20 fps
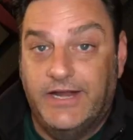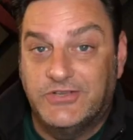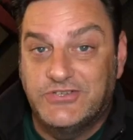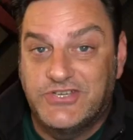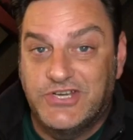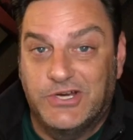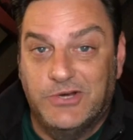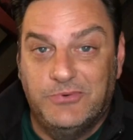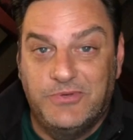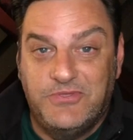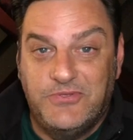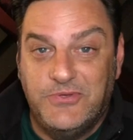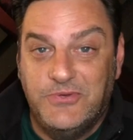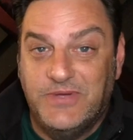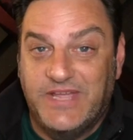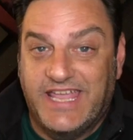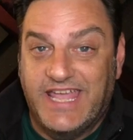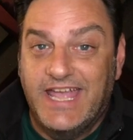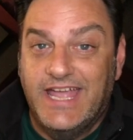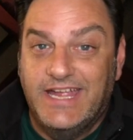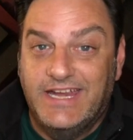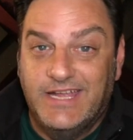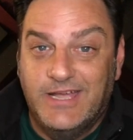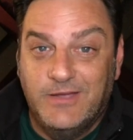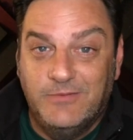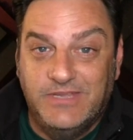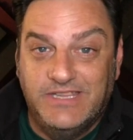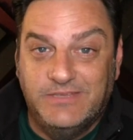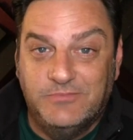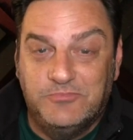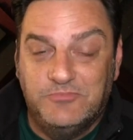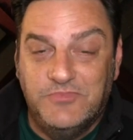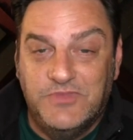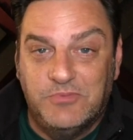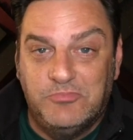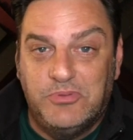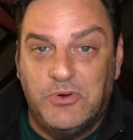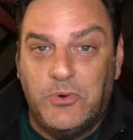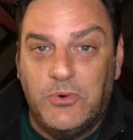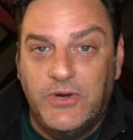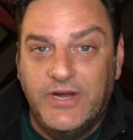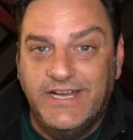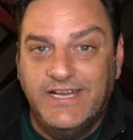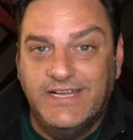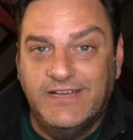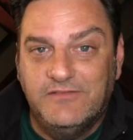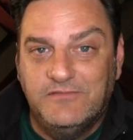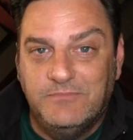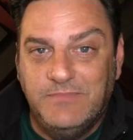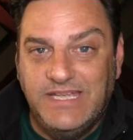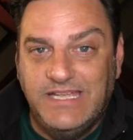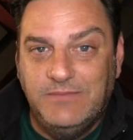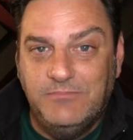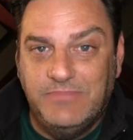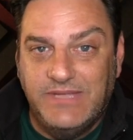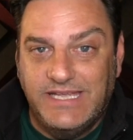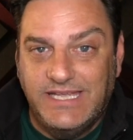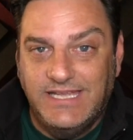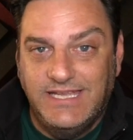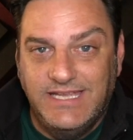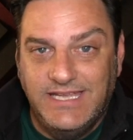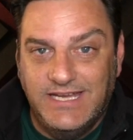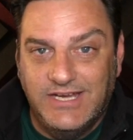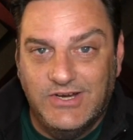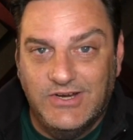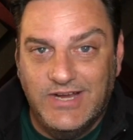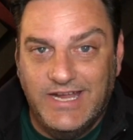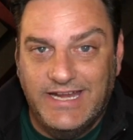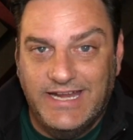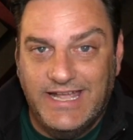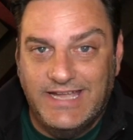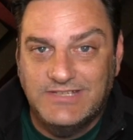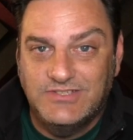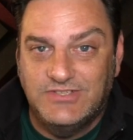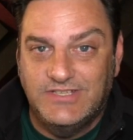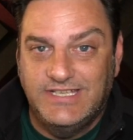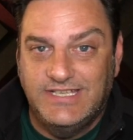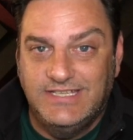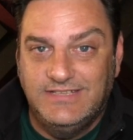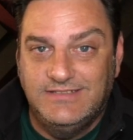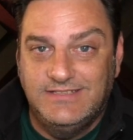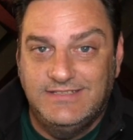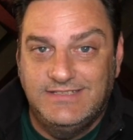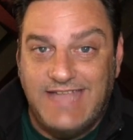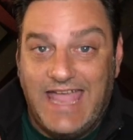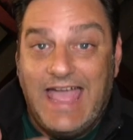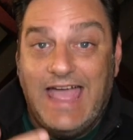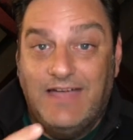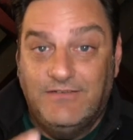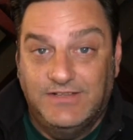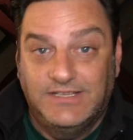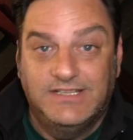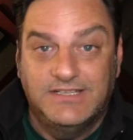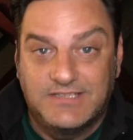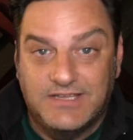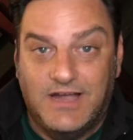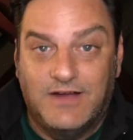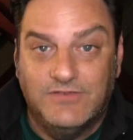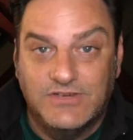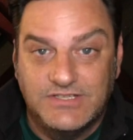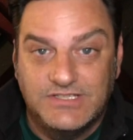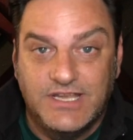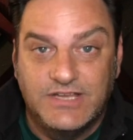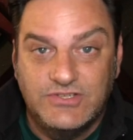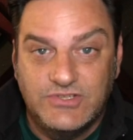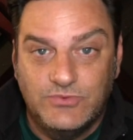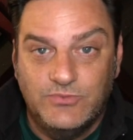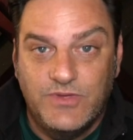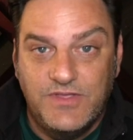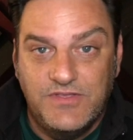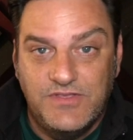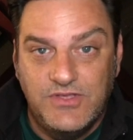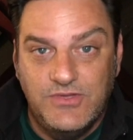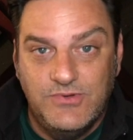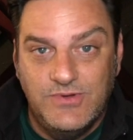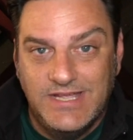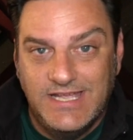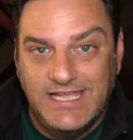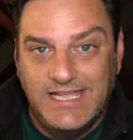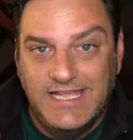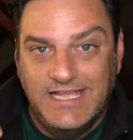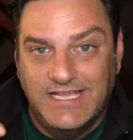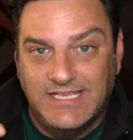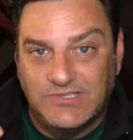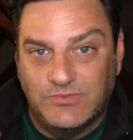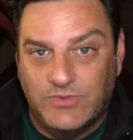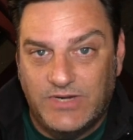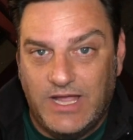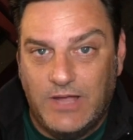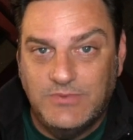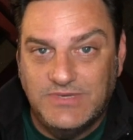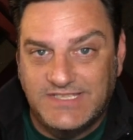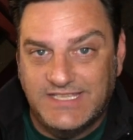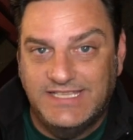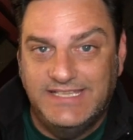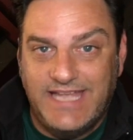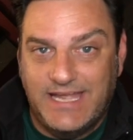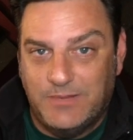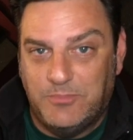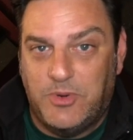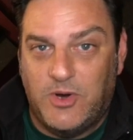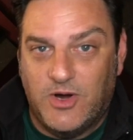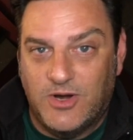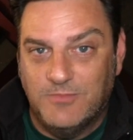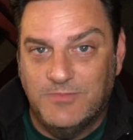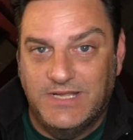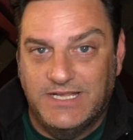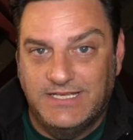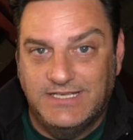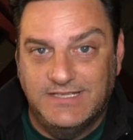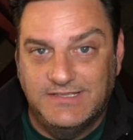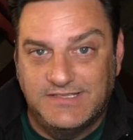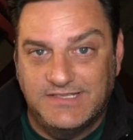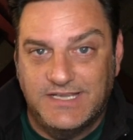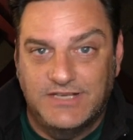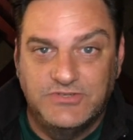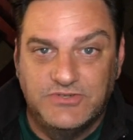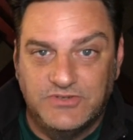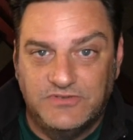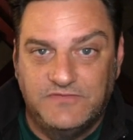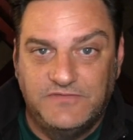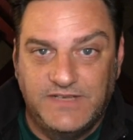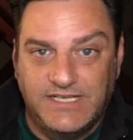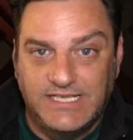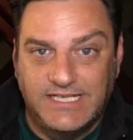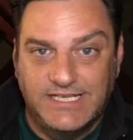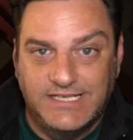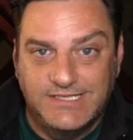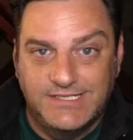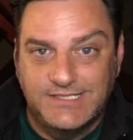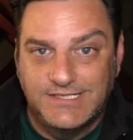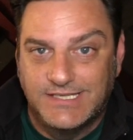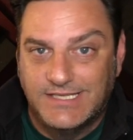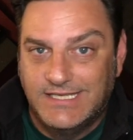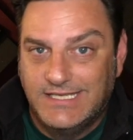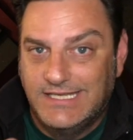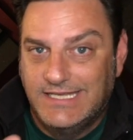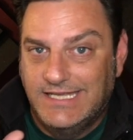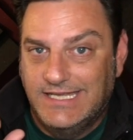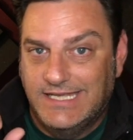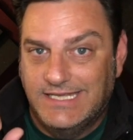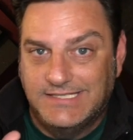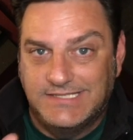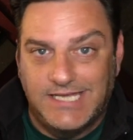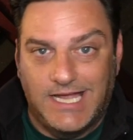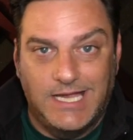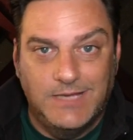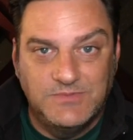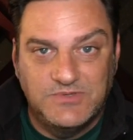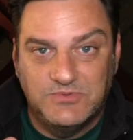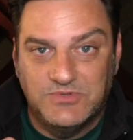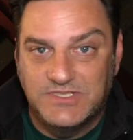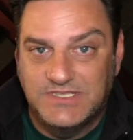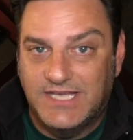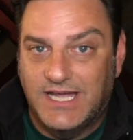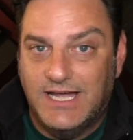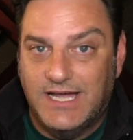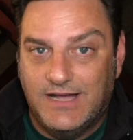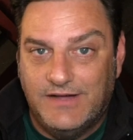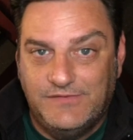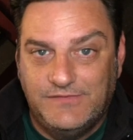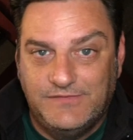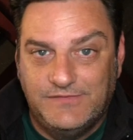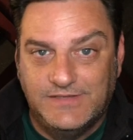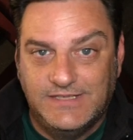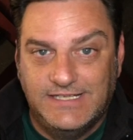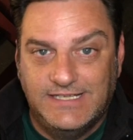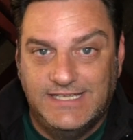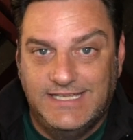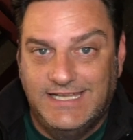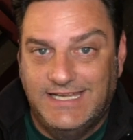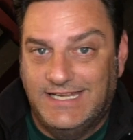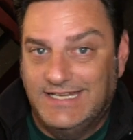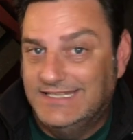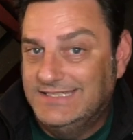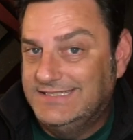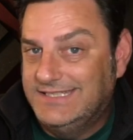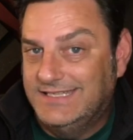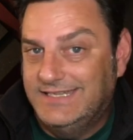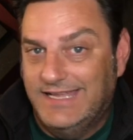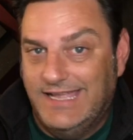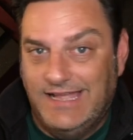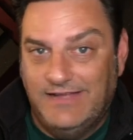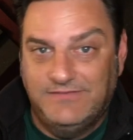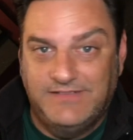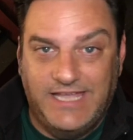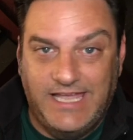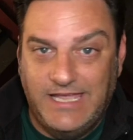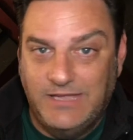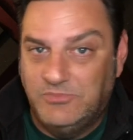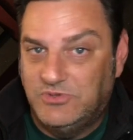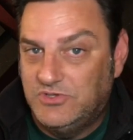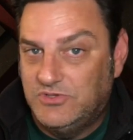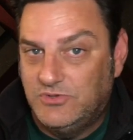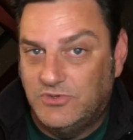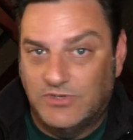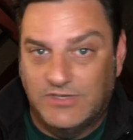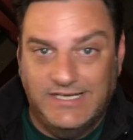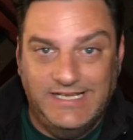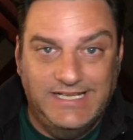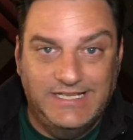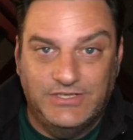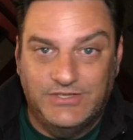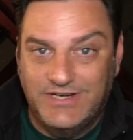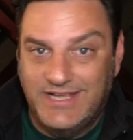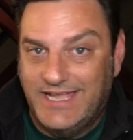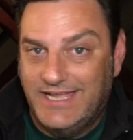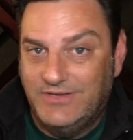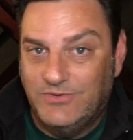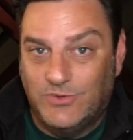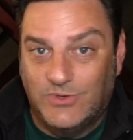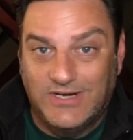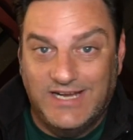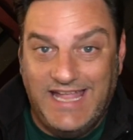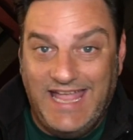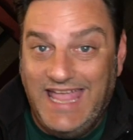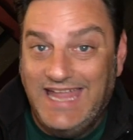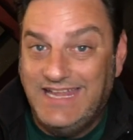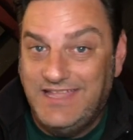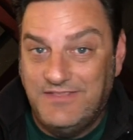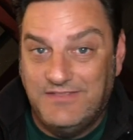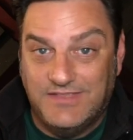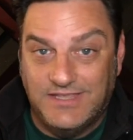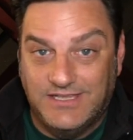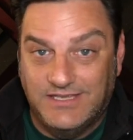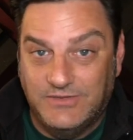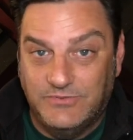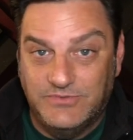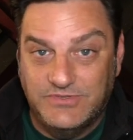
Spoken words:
And I'll share it with you again. I mean, the point of me being here and actually having this conversation with you is when I was in that apartment in Central Phoenix and times were tough and I didn't have cable or internet or anything.